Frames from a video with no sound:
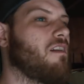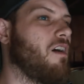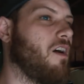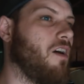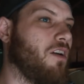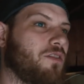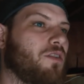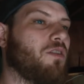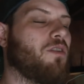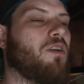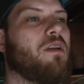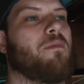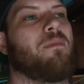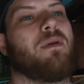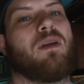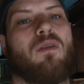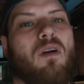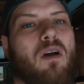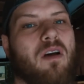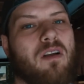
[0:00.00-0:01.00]
Also gonna
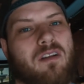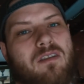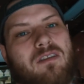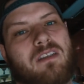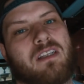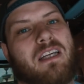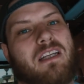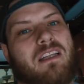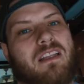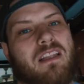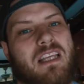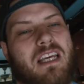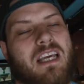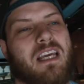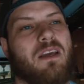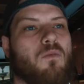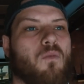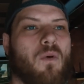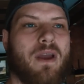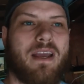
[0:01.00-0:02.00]
be chronicling
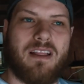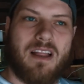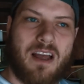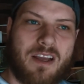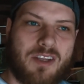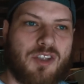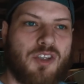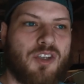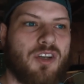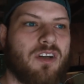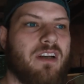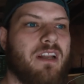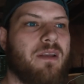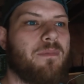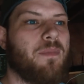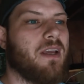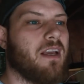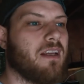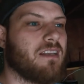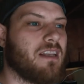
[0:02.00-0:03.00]
the weight loss journey
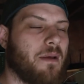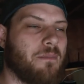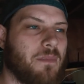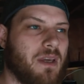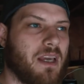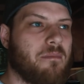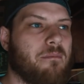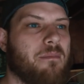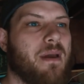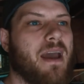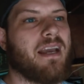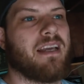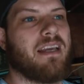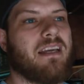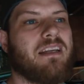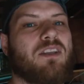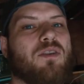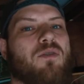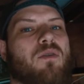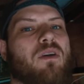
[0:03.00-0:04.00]
because I'm getting back
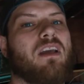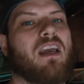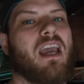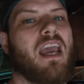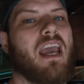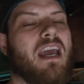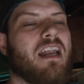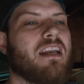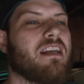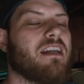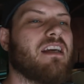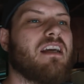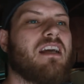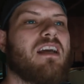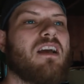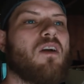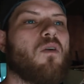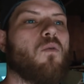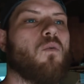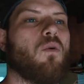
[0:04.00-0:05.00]
into it, and
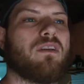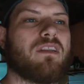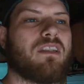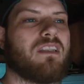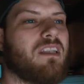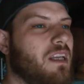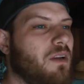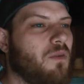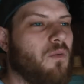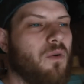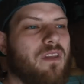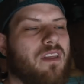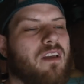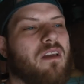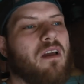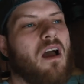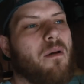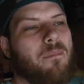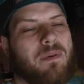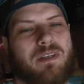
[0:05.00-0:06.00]
we'll see where the
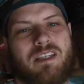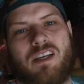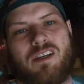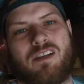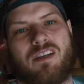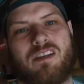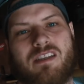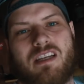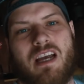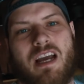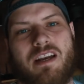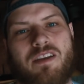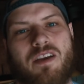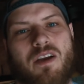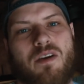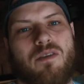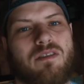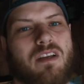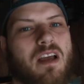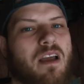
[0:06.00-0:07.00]
competition side goes.